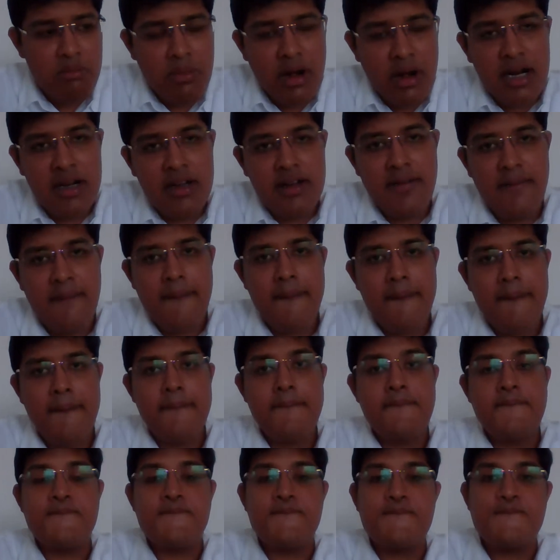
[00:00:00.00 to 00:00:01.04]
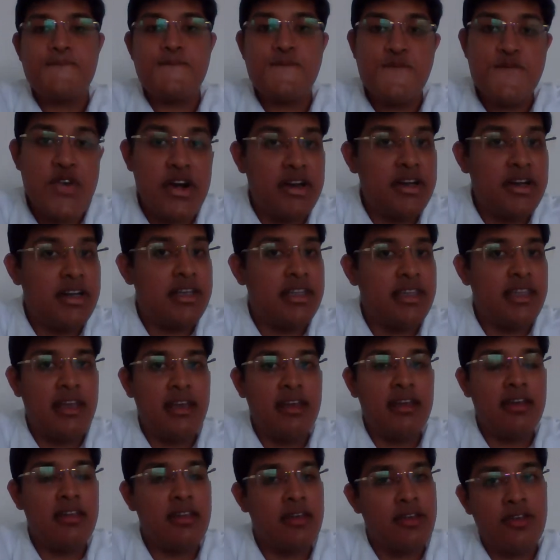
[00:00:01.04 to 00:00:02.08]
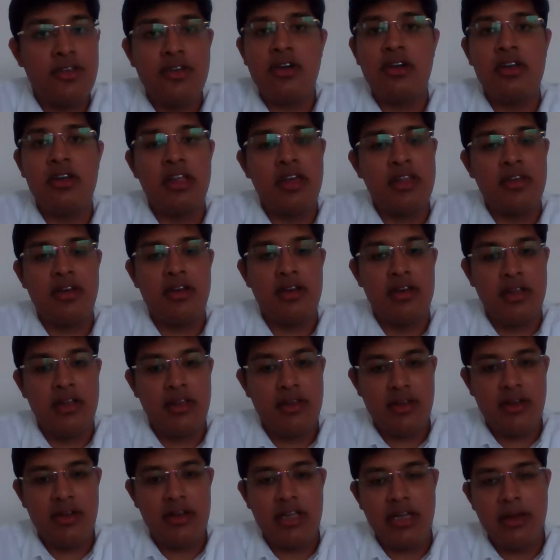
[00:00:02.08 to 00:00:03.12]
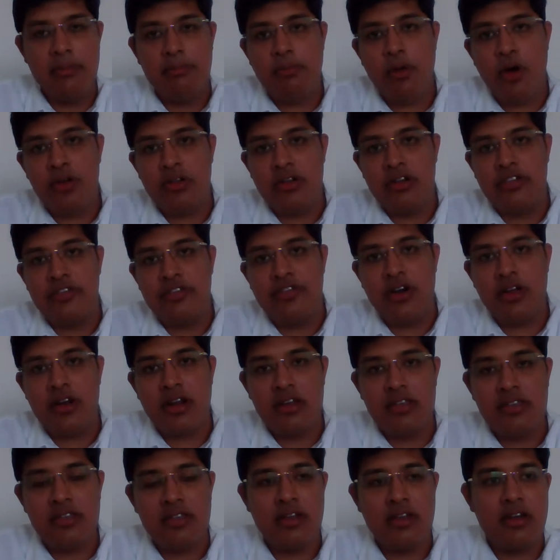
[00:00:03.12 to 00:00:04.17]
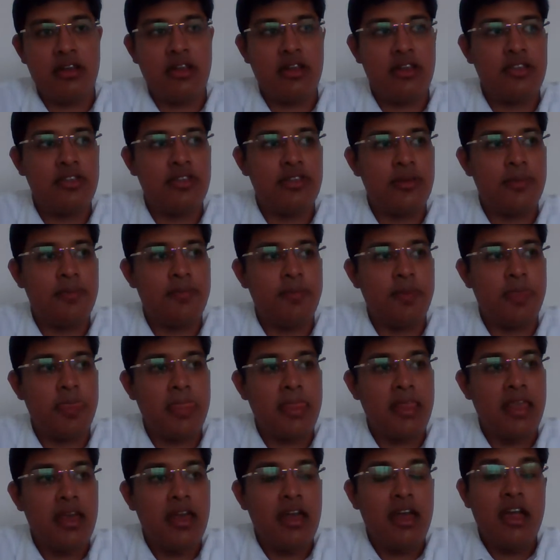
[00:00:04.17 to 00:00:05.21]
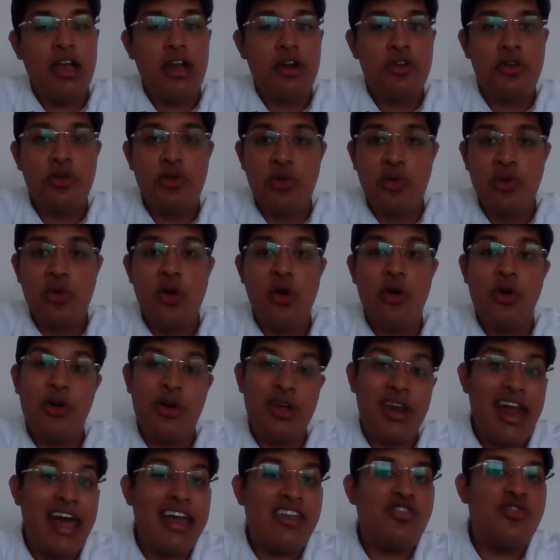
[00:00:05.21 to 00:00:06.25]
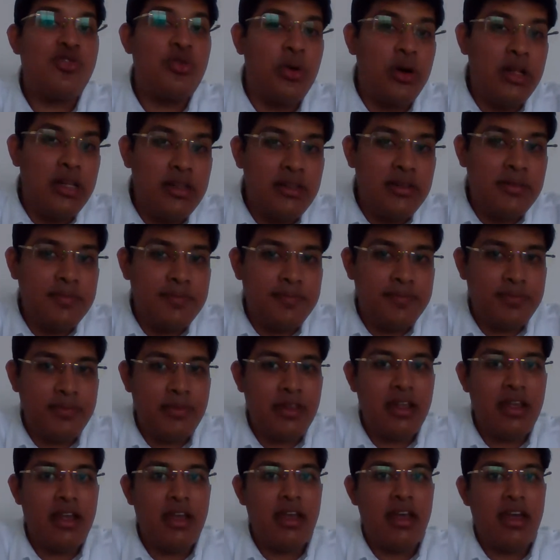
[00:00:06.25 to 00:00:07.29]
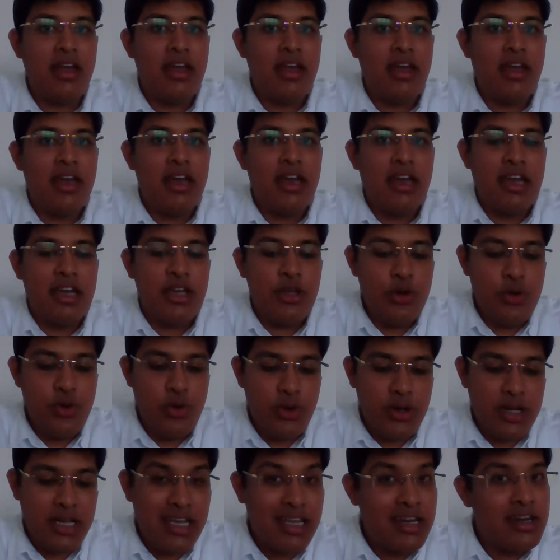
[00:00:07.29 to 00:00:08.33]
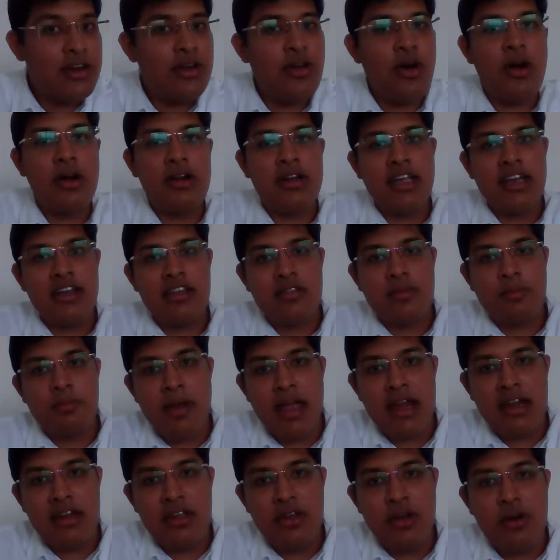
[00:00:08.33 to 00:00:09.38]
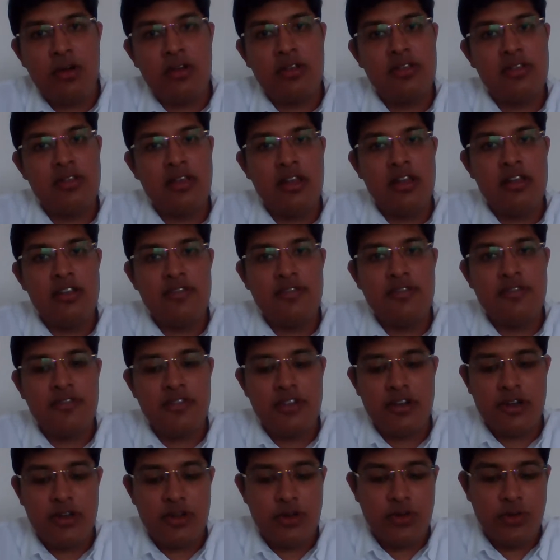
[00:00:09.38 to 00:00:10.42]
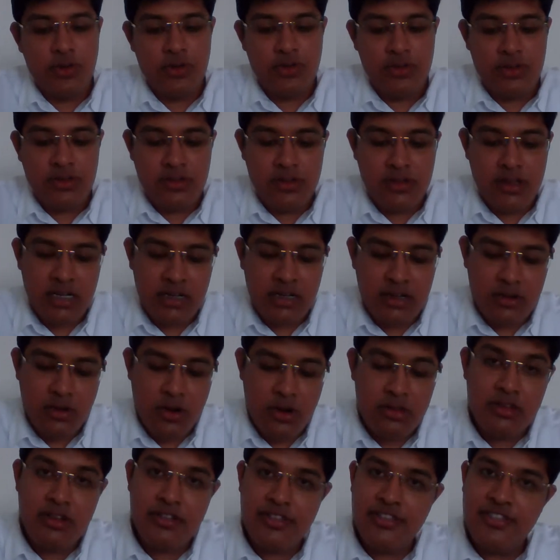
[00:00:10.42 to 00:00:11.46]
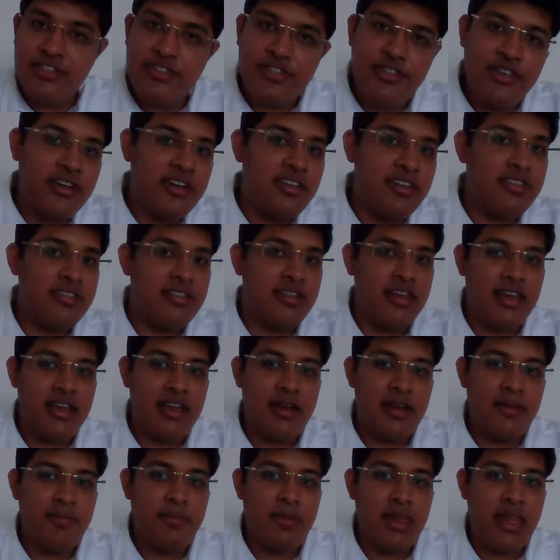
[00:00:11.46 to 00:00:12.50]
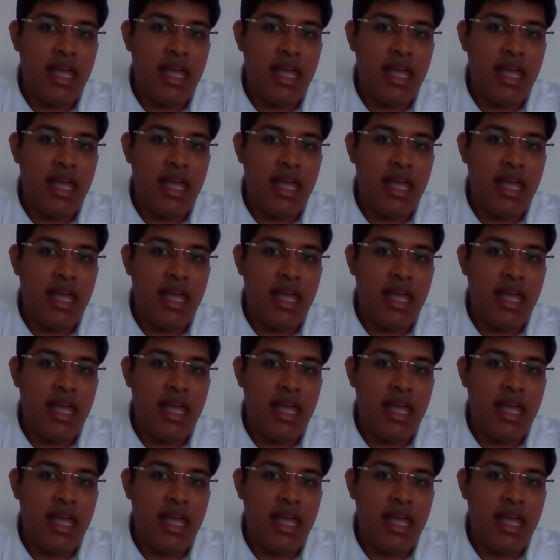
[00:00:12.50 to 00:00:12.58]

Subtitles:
But one thing really, really, really important for us here is to go gradual. You cannot expect yourself to sit on the first day